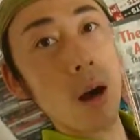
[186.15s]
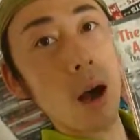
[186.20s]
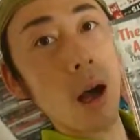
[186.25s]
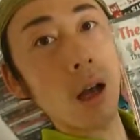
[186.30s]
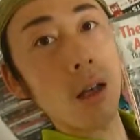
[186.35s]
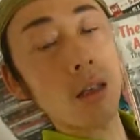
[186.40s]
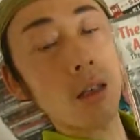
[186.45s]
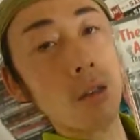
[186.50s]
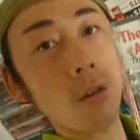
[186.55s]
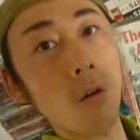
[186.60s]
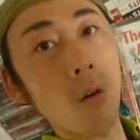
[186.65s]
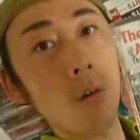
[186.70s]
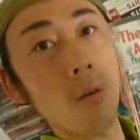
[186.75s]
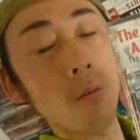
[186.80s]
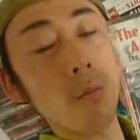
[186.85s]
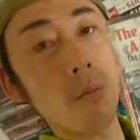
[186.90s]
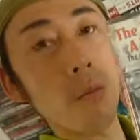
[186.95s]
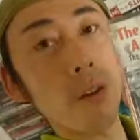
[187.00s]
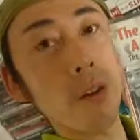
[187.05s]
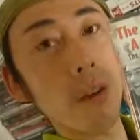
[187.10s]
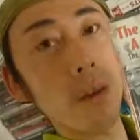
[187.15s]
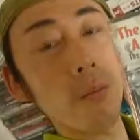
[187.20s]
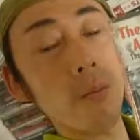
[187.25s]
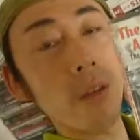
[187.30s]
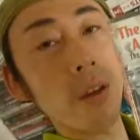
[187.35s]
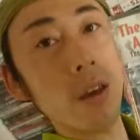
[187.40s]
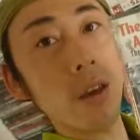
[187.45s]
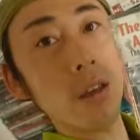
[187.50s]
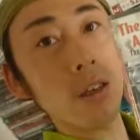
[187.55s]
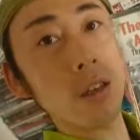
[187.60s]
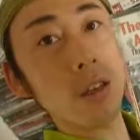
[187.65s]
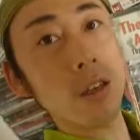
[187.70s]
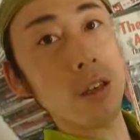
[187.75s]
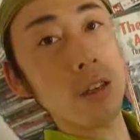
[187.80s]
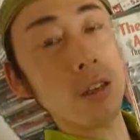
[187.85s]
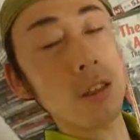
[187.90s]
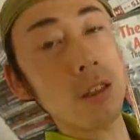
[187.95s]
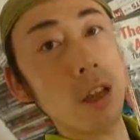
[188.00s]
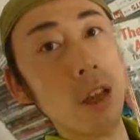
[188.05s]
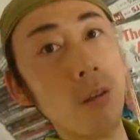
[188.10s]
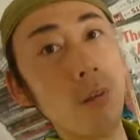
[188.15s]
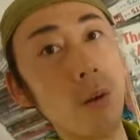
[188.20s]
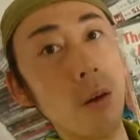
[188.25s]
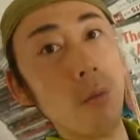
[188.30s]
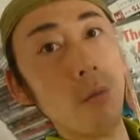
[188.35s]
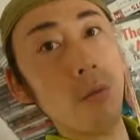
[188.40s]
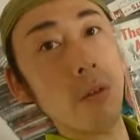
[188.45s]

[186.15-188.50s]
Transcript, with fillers: as on VHS tape,